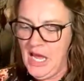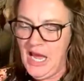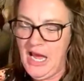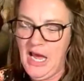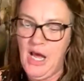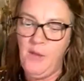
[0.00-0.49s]

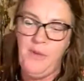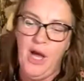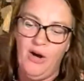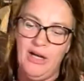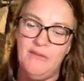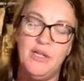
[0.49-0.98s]
I hope y'all
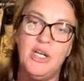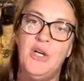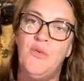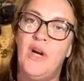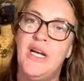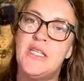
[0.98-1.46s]
have a
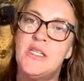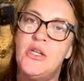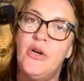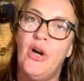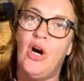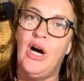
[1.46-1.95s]
good rest of
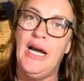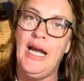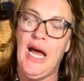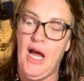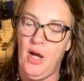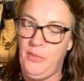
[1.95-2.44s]
your night.
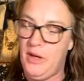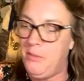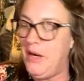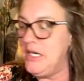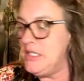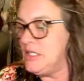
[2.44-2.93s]
I hope
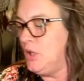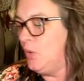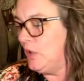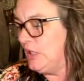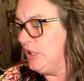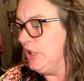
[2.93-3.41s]
everybody's
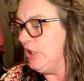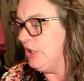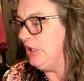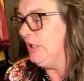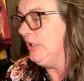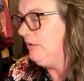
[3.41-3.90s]
doing
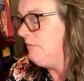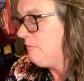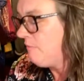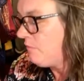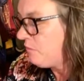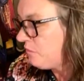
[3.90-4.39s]
good.
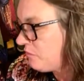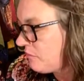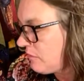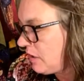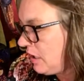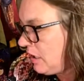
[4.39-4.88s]

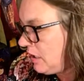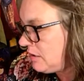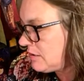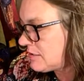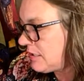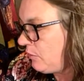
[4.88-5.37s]

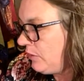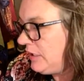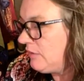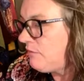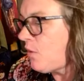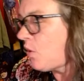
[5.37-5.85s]
Let's see, we
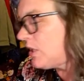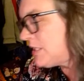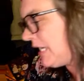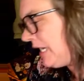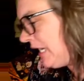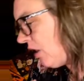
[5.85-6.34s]
did
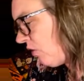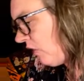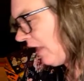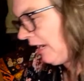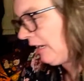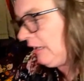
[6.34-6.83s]
14 on
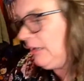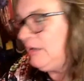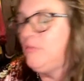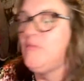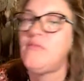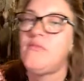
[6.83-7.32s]
that.